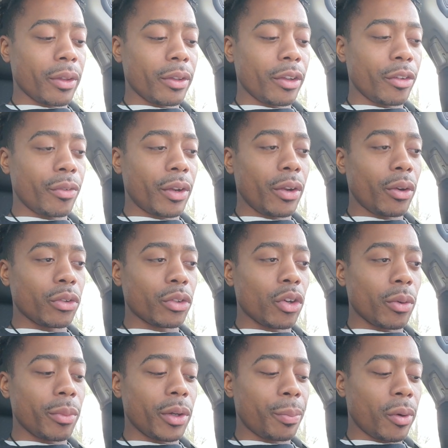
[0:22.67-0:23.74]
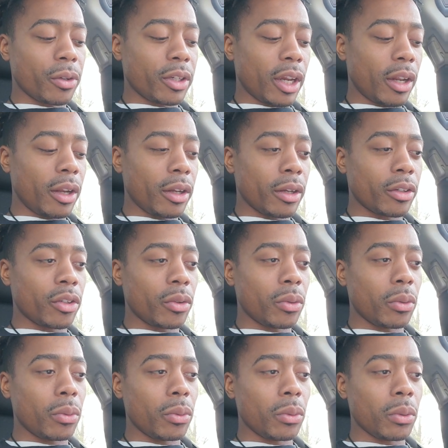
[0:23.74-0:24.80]
This video is gonna be pertaining
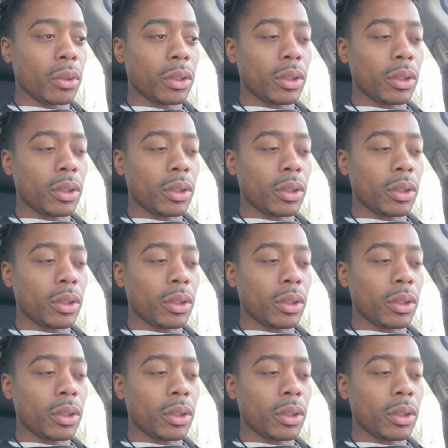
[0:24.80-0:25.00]
to